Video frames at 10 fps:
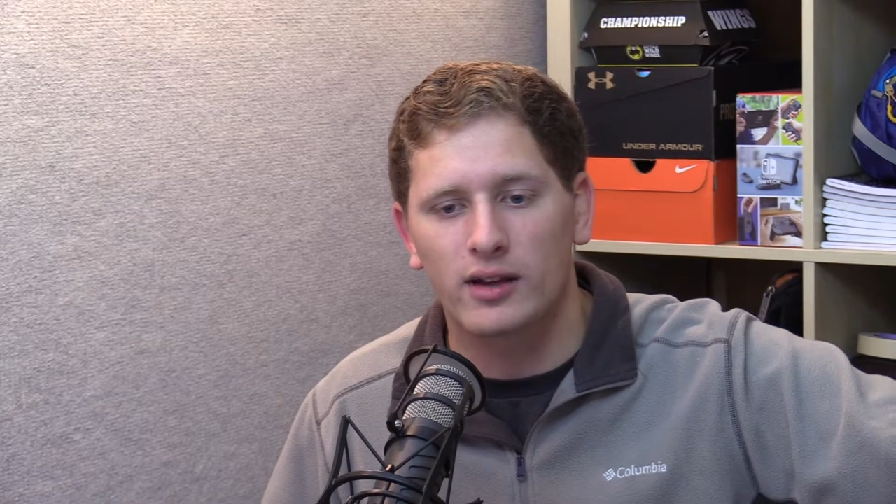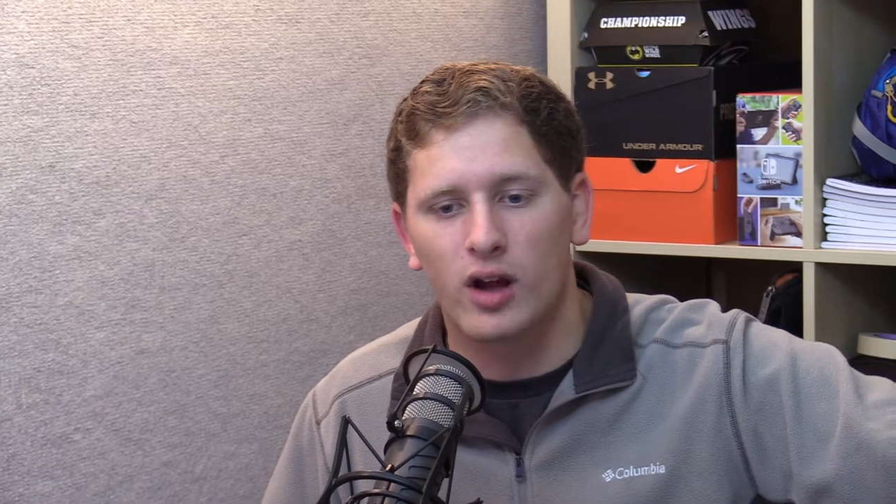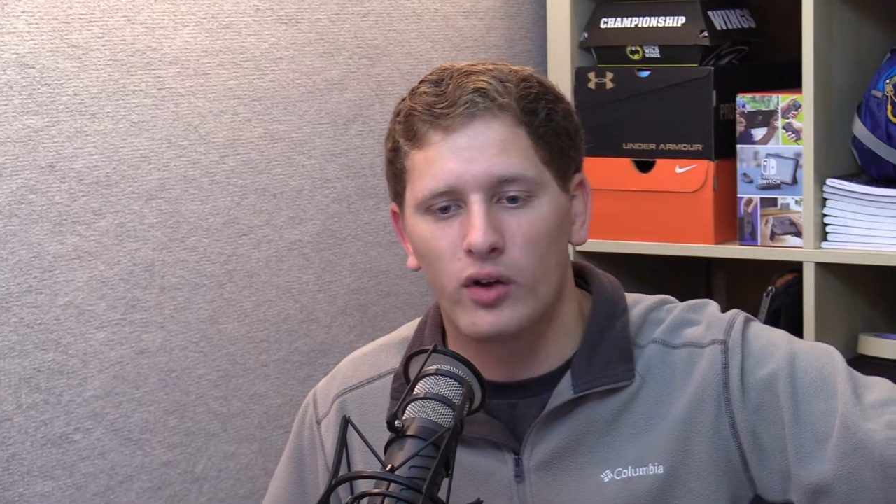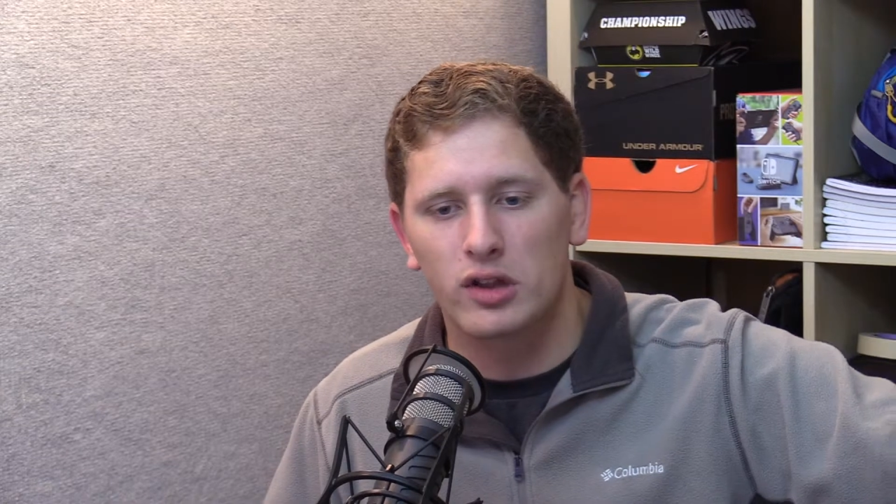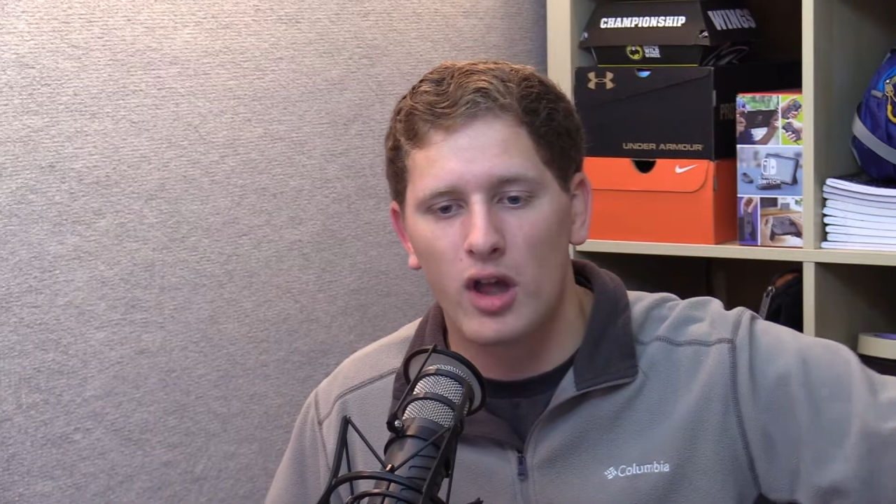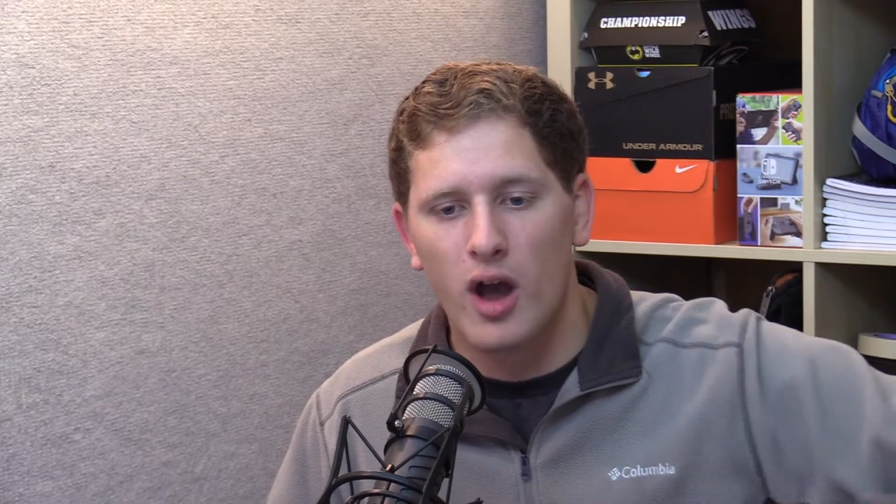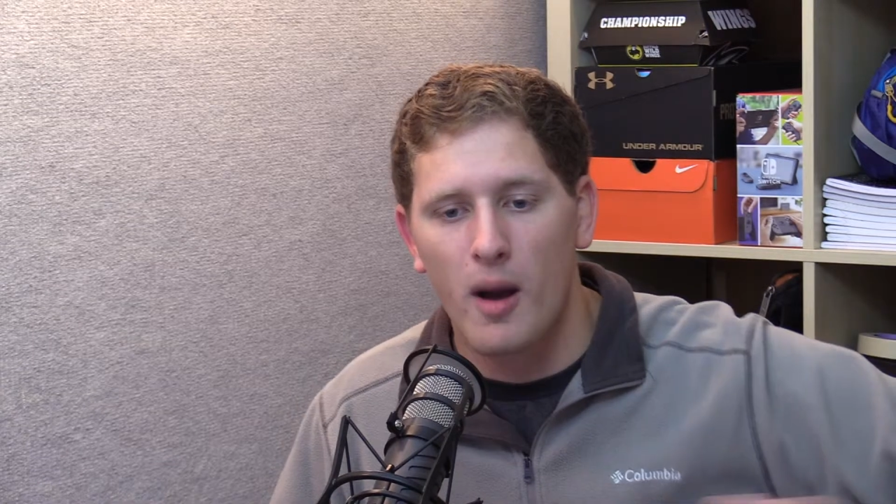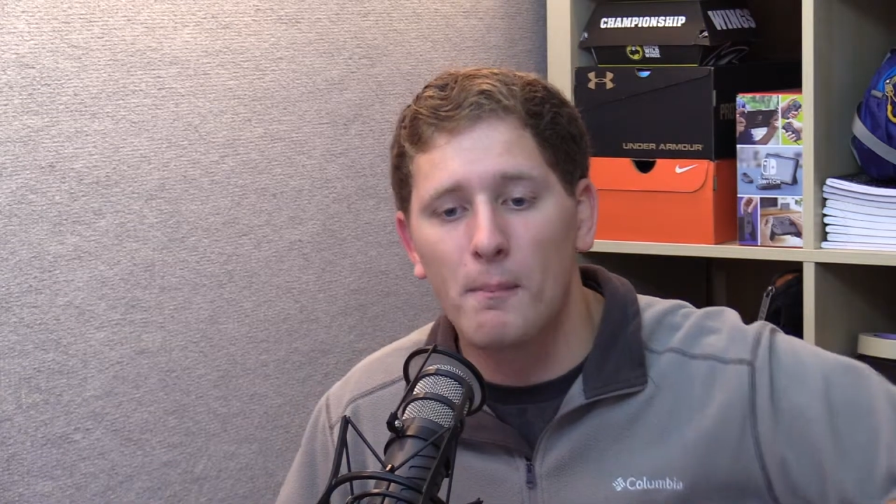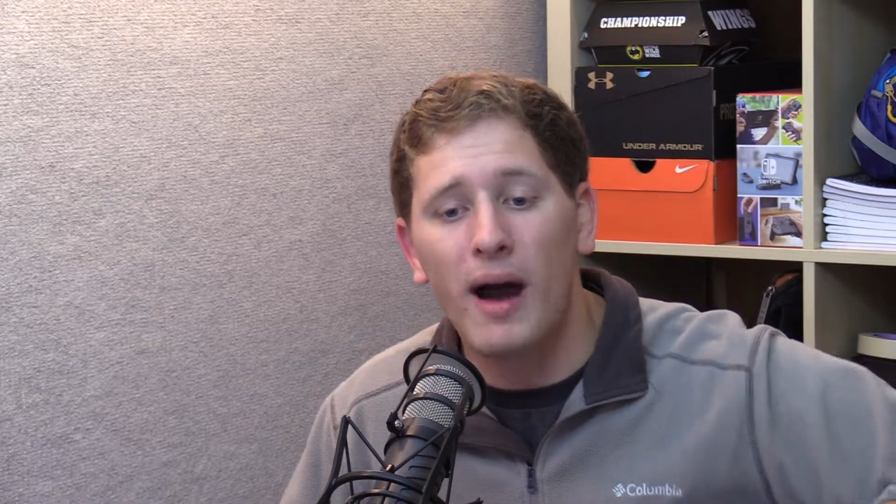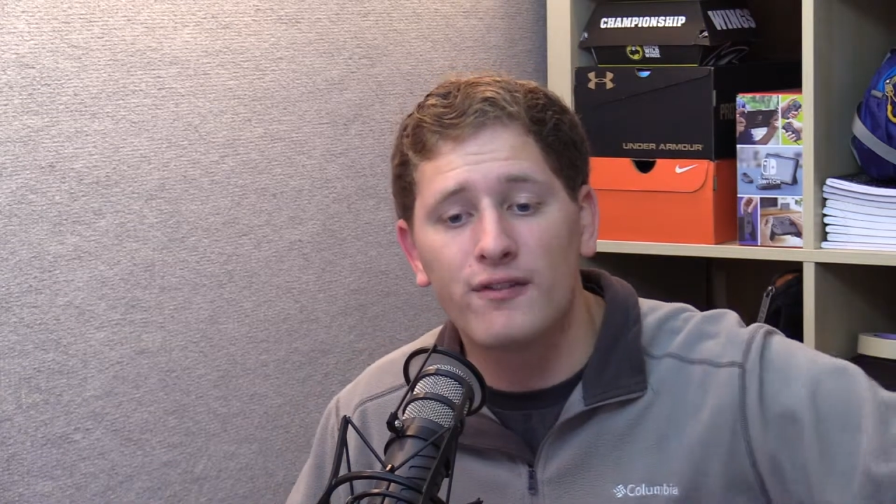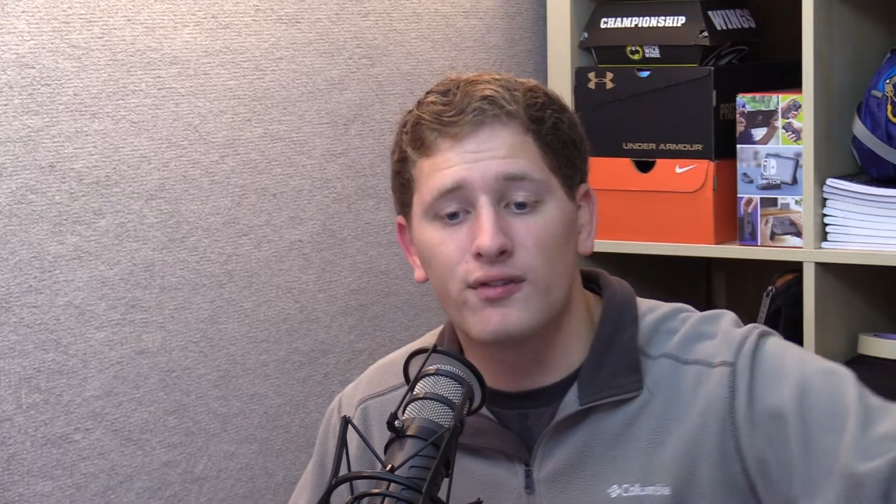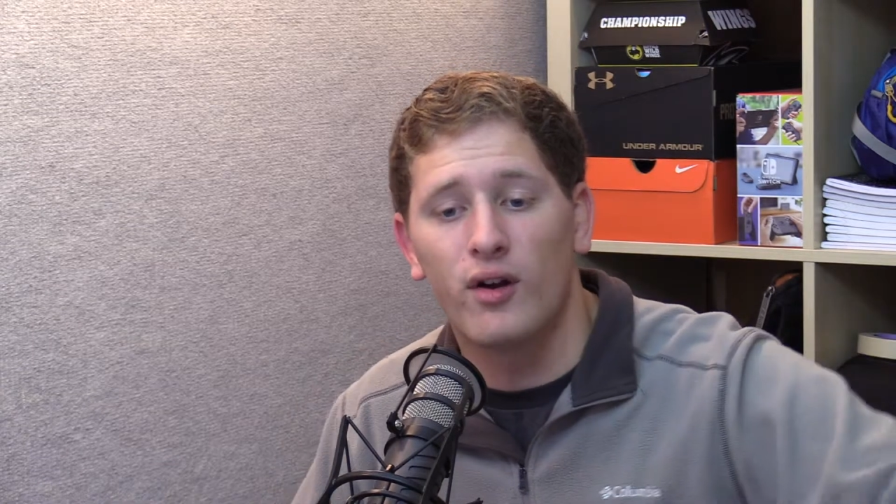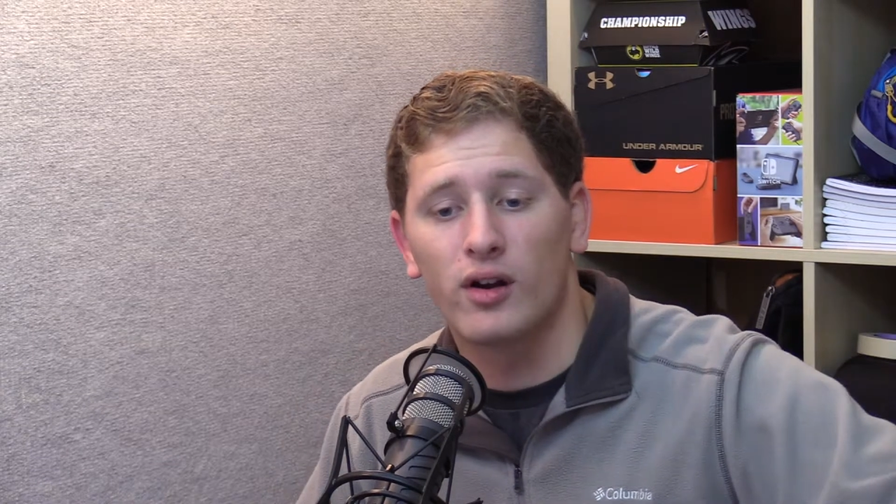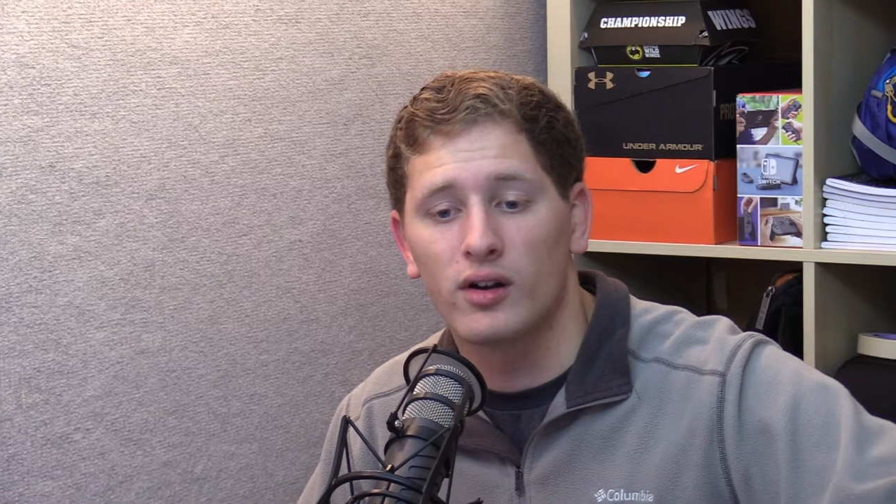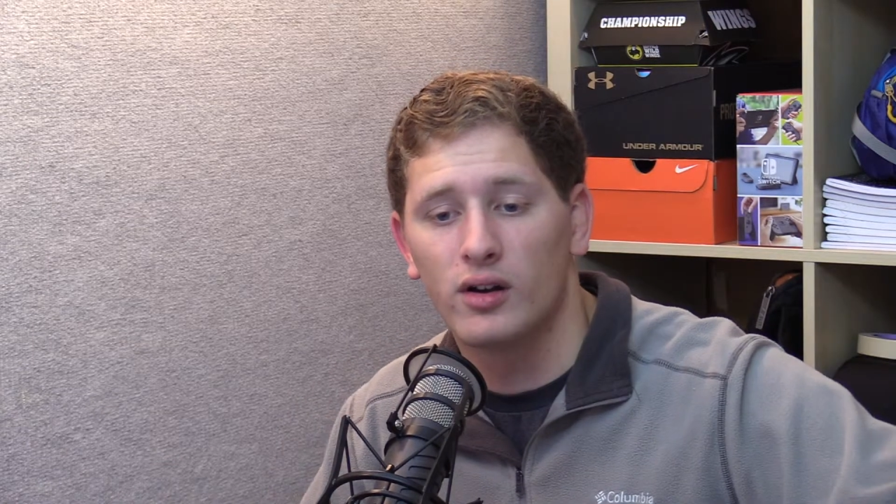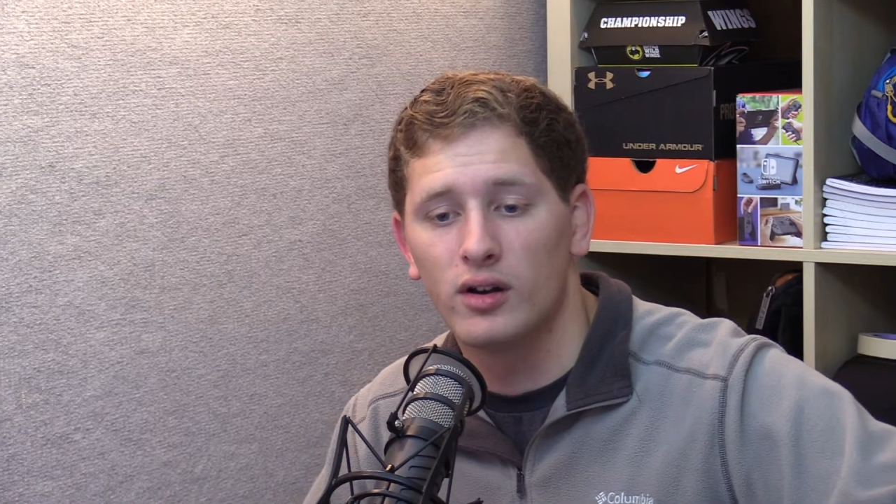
college by far.